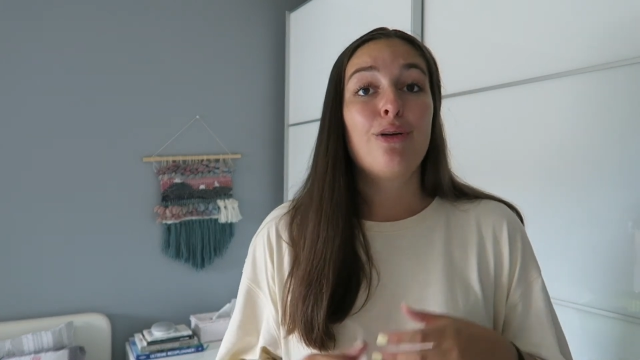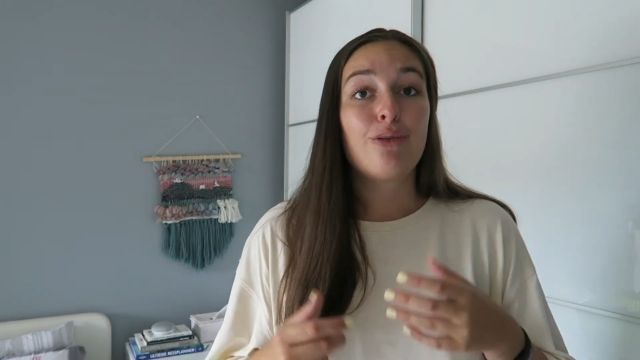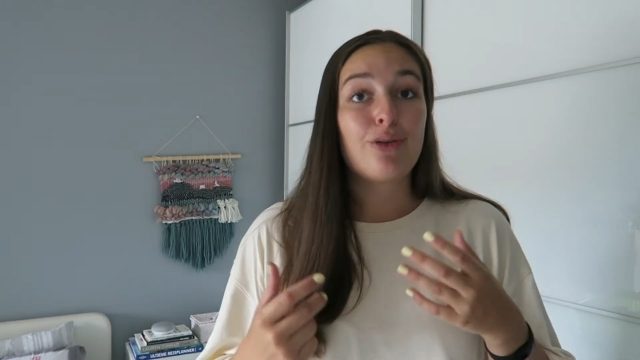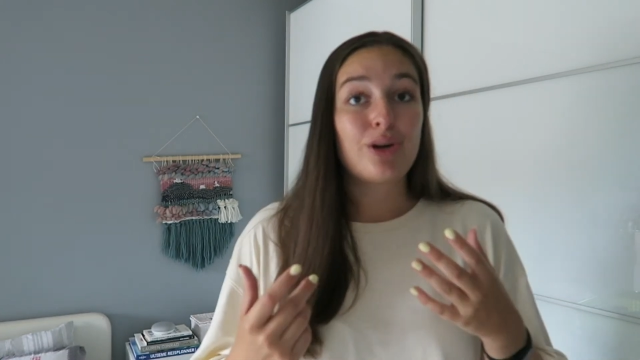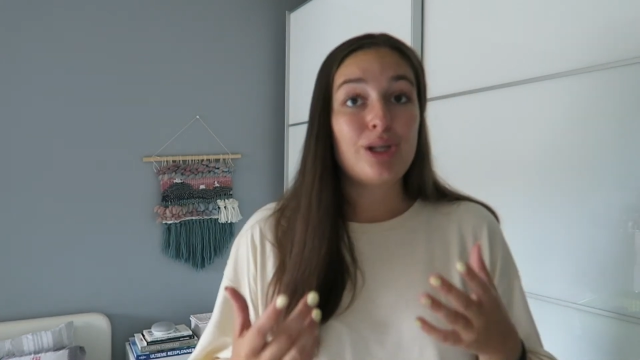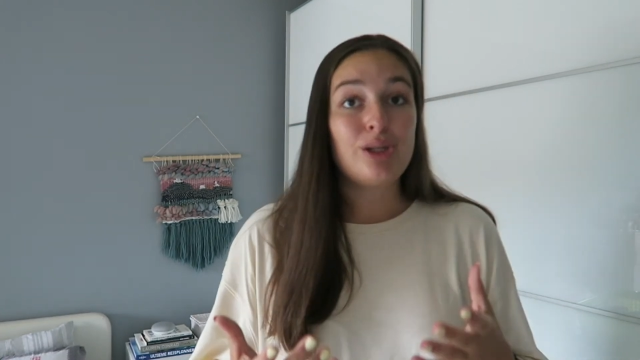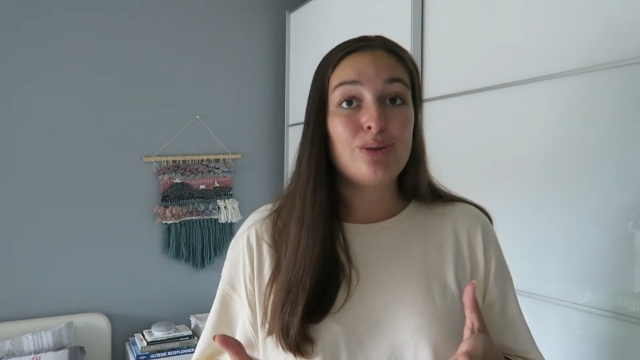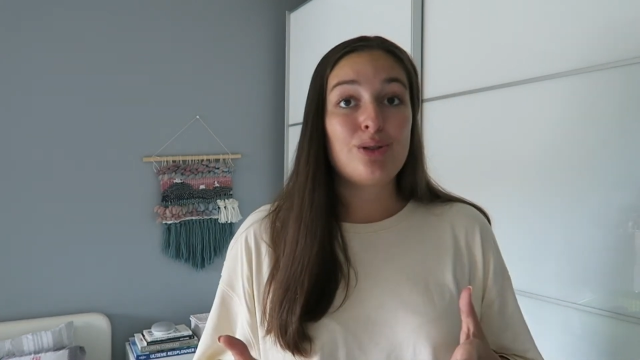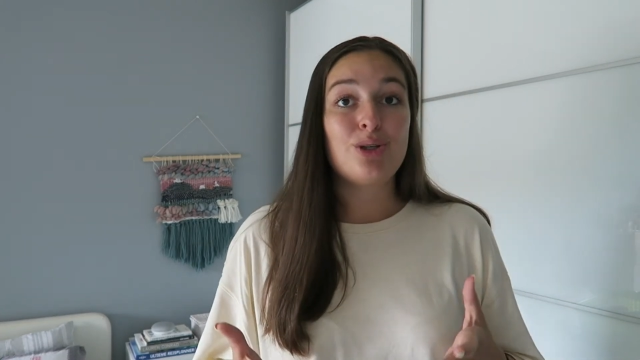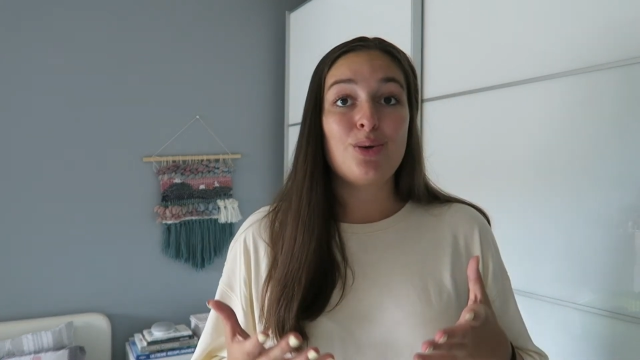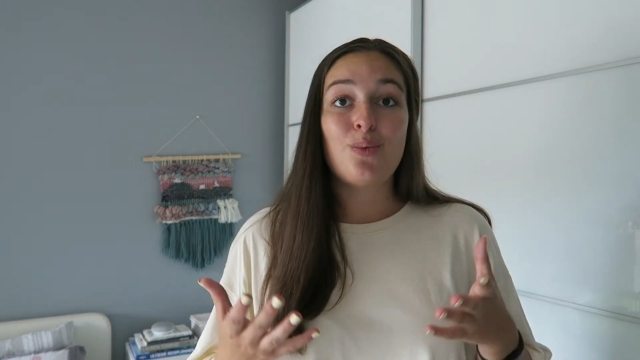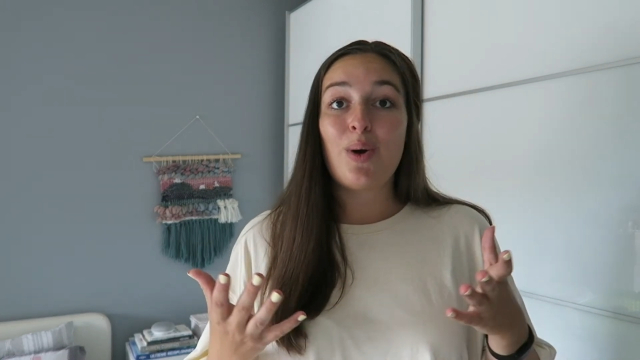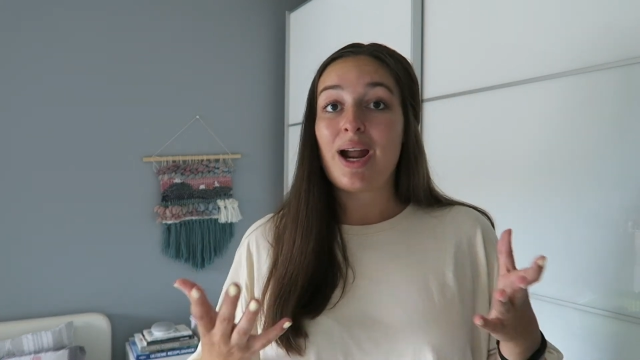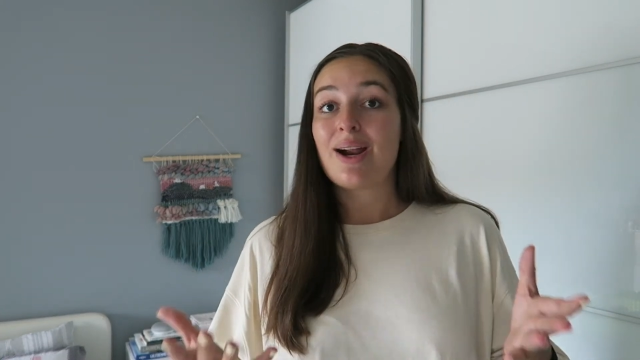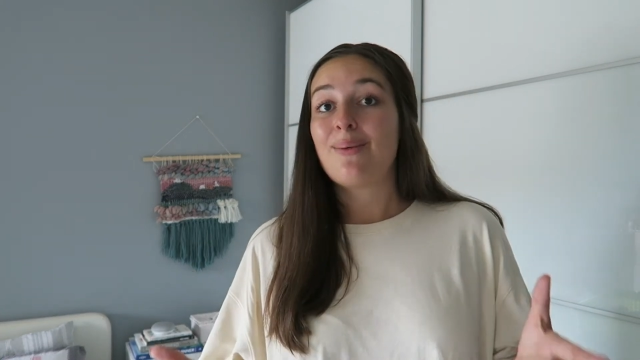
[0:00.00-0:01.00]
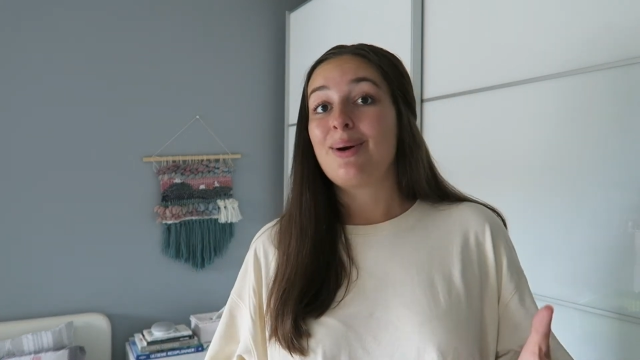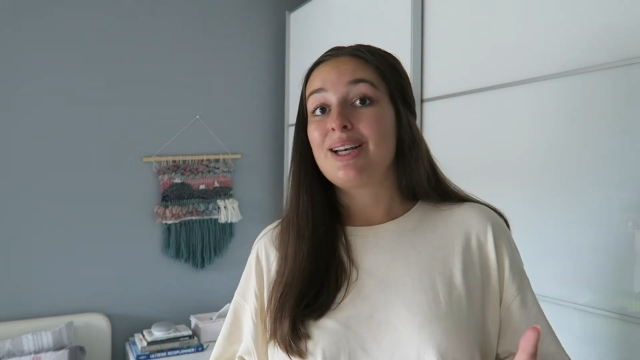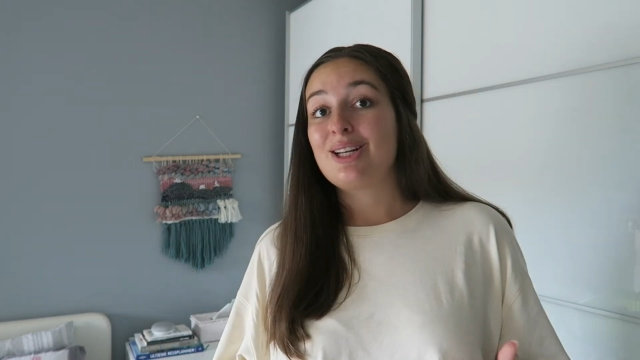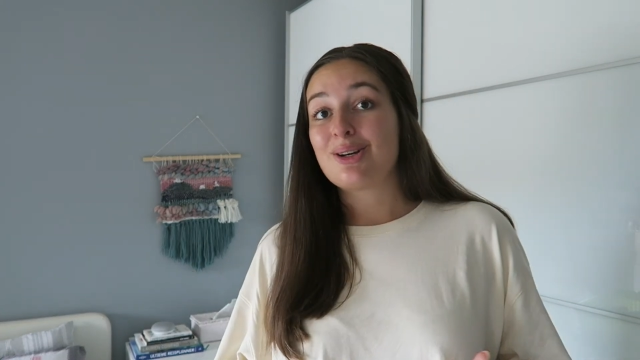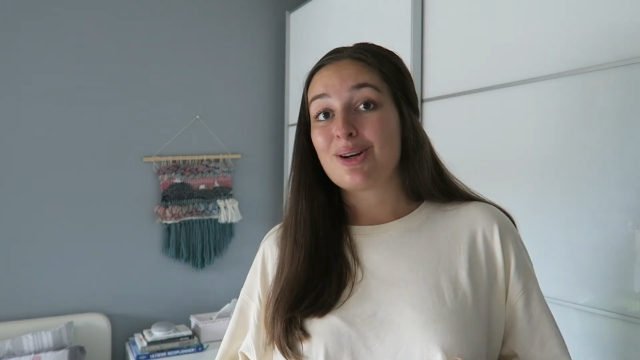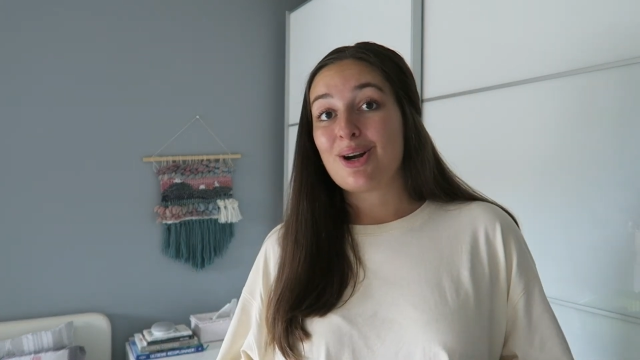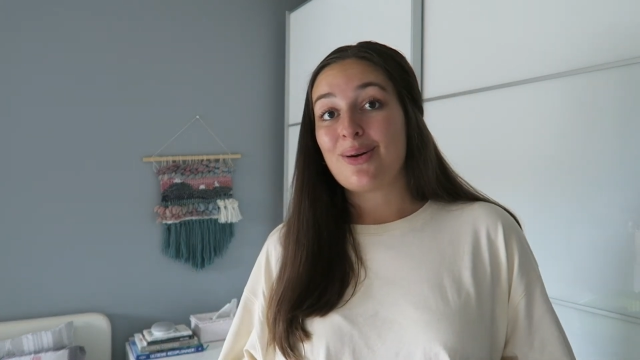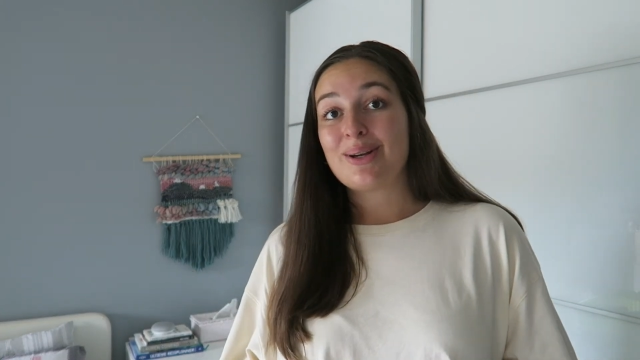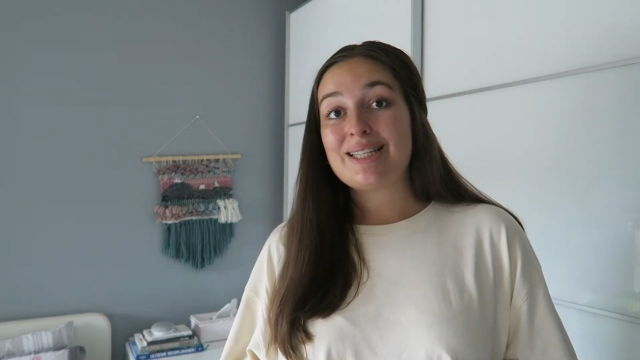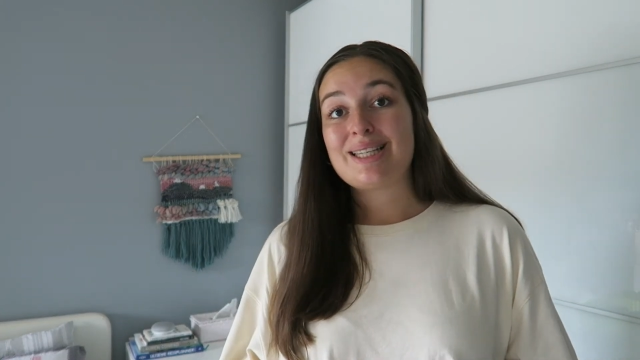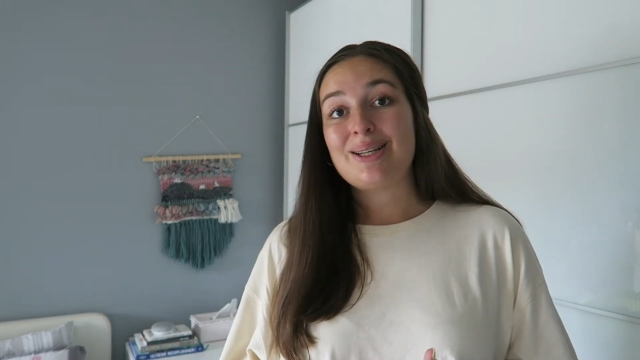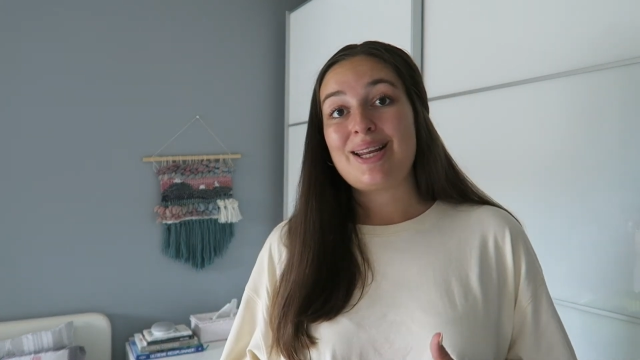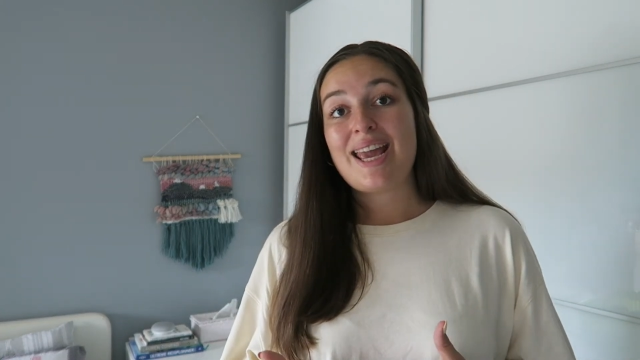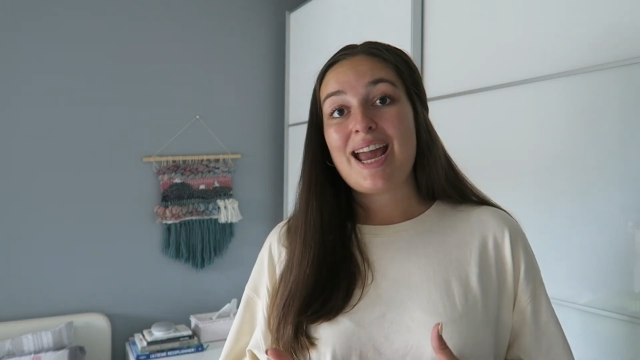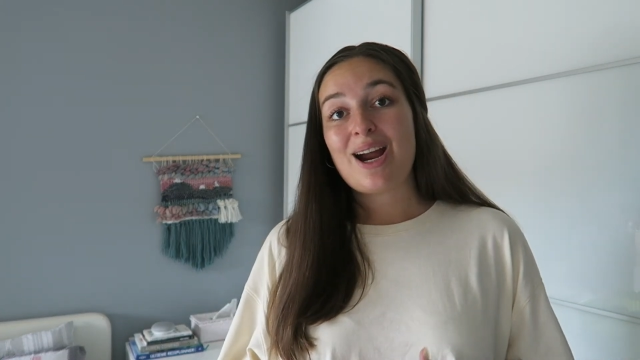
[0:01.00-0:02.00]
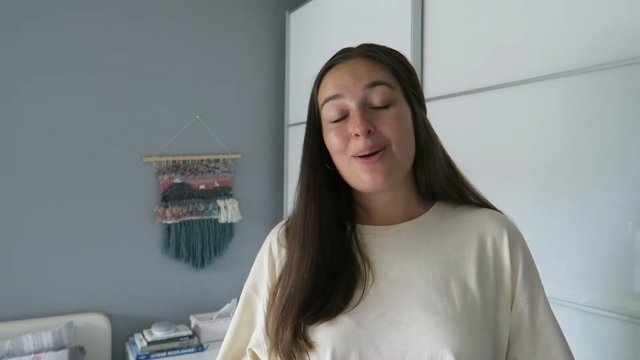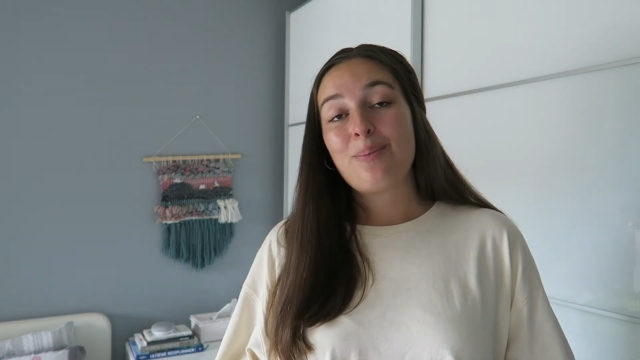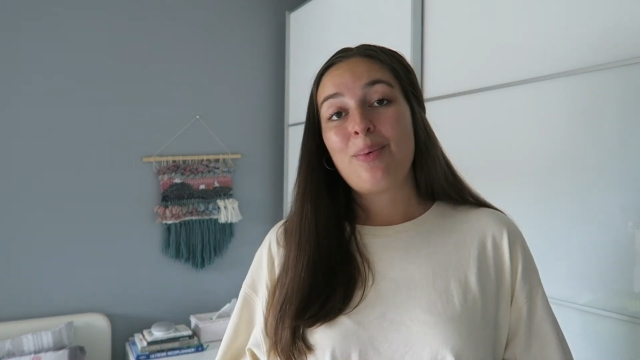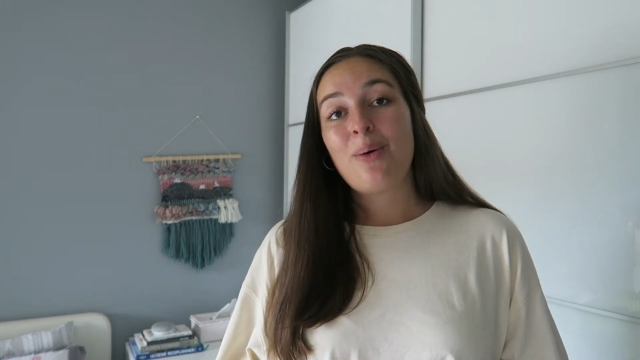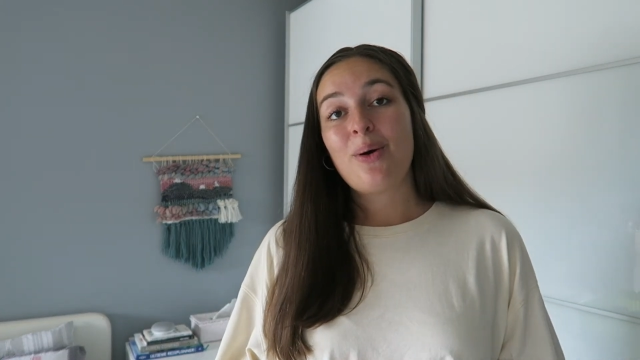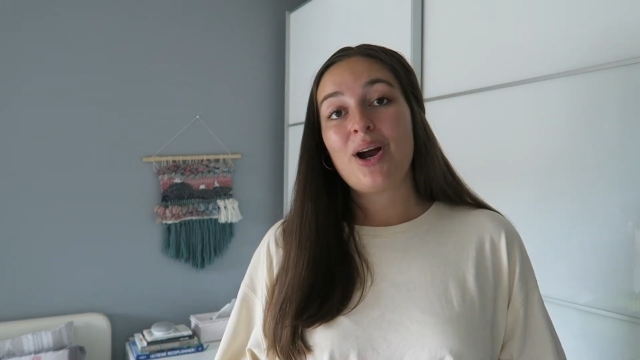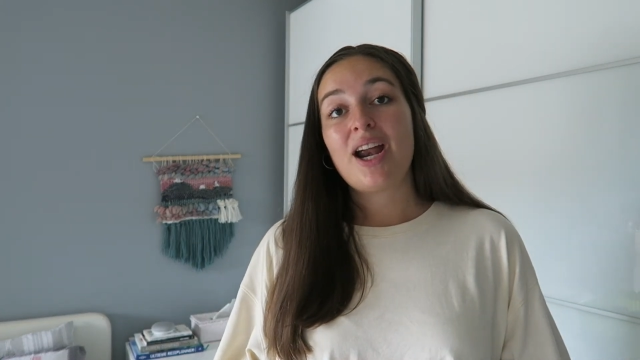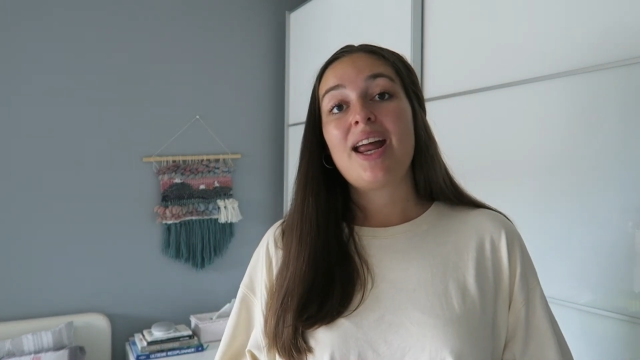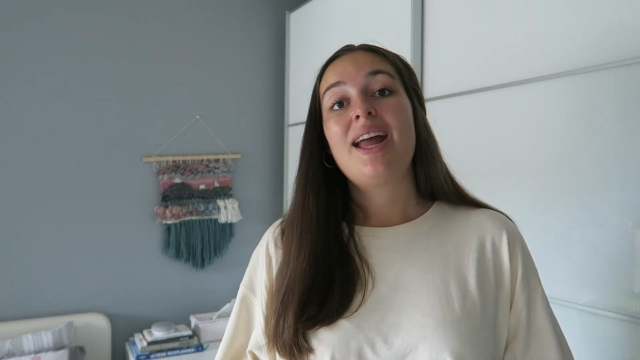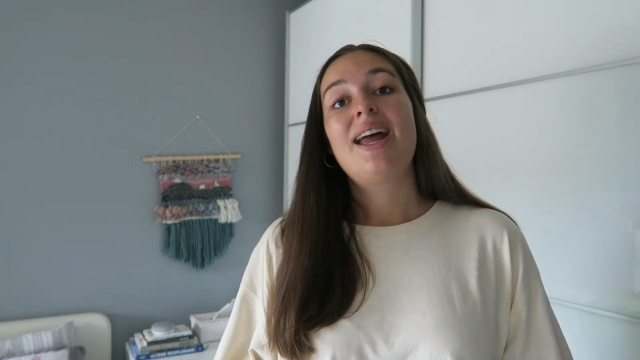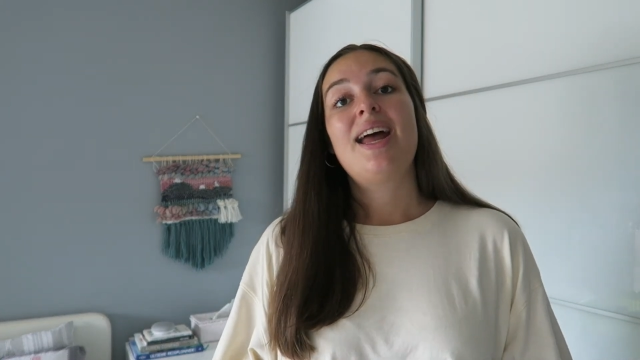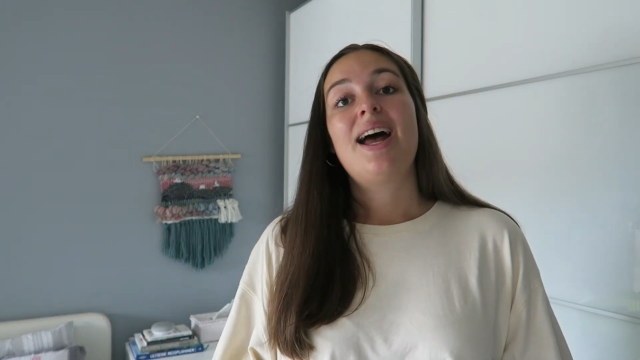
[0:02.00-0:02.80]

for you to wear when you're going to the airport.